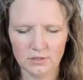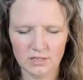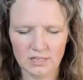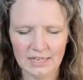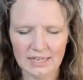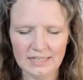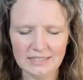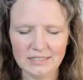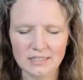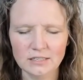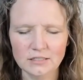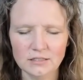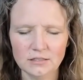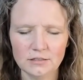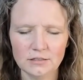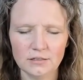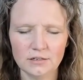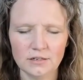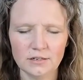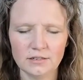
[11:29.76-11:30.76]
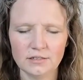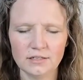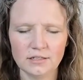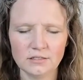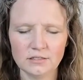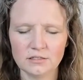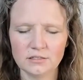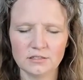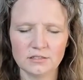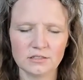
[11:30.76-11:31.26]
I
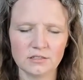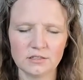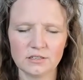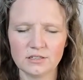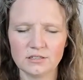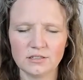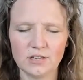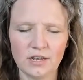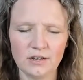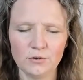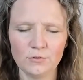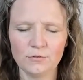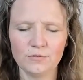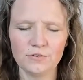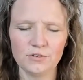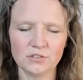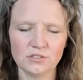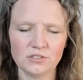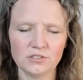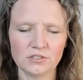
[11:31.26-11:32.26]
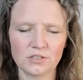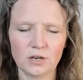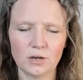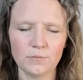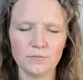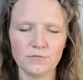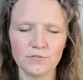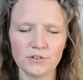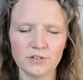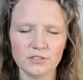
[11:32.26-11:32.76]
don't feel
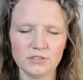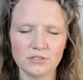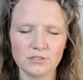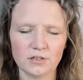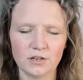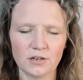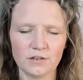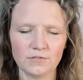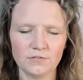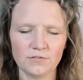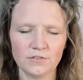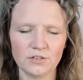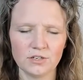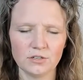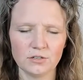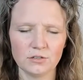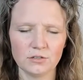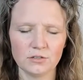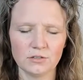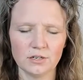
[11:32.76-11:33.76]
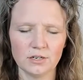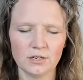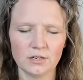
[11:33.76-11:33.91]
discomfort. I feel